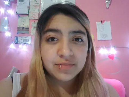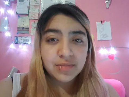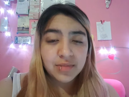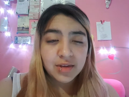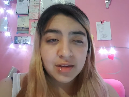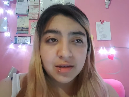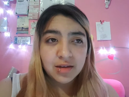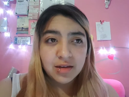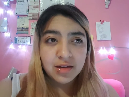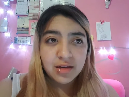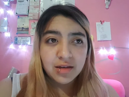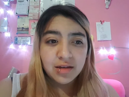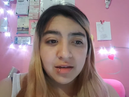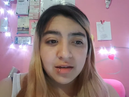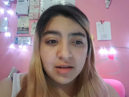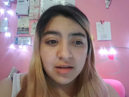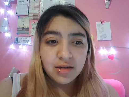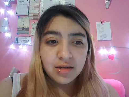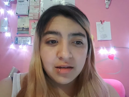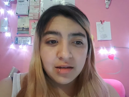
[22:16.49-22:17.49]

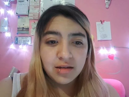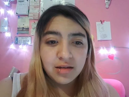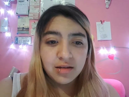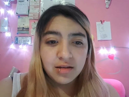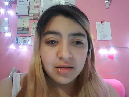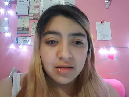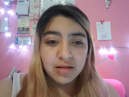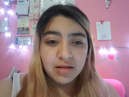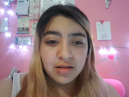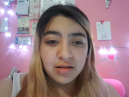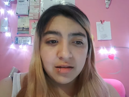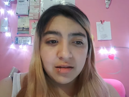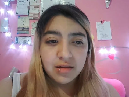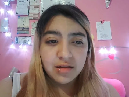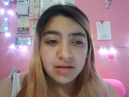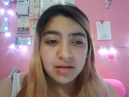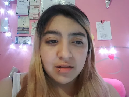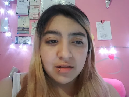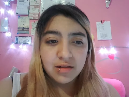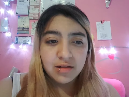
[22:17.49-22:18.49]

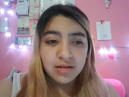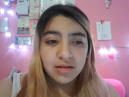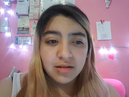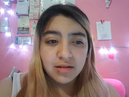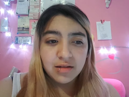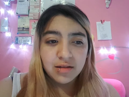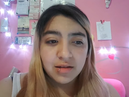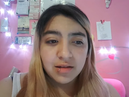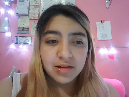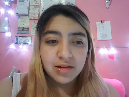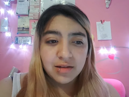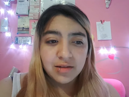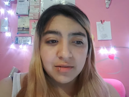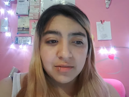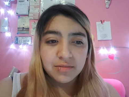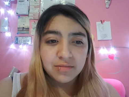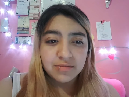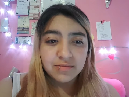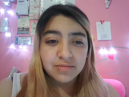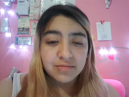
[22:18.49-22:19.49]

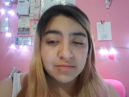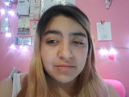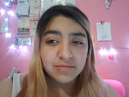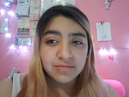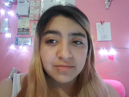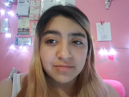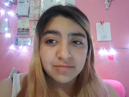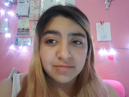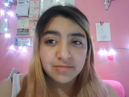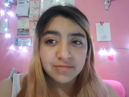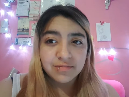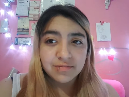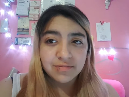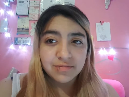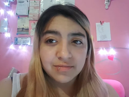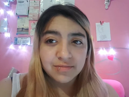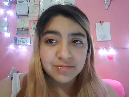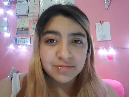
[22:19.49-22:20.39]
[no speech]